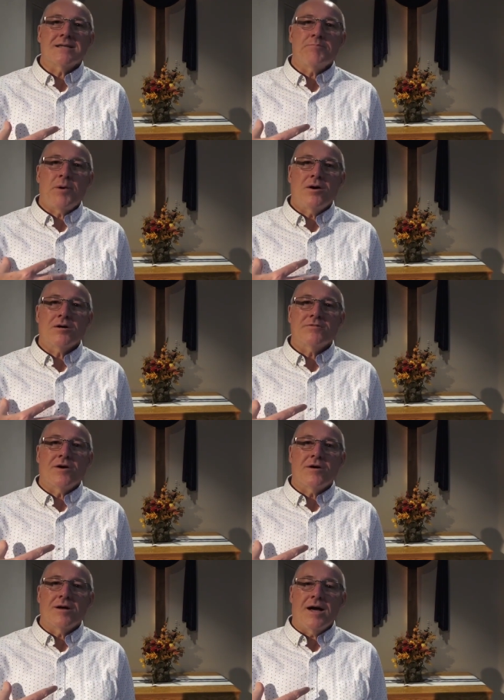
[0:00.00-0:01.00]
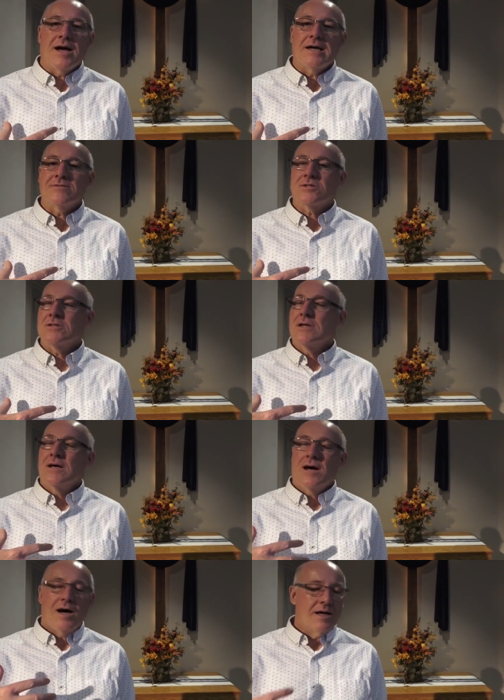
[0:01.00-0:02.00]
a part of our lives
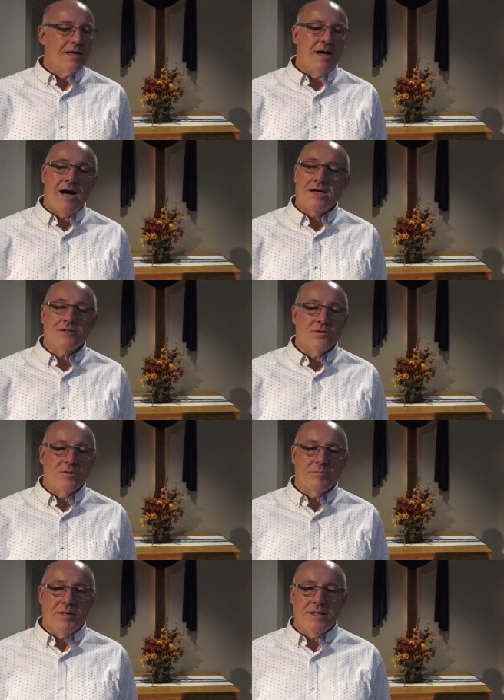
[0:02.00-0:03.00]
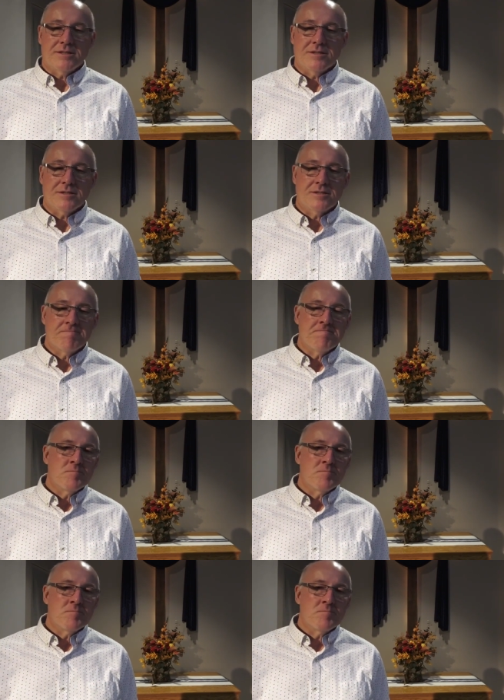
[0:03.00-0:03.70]
on an ongoing basis.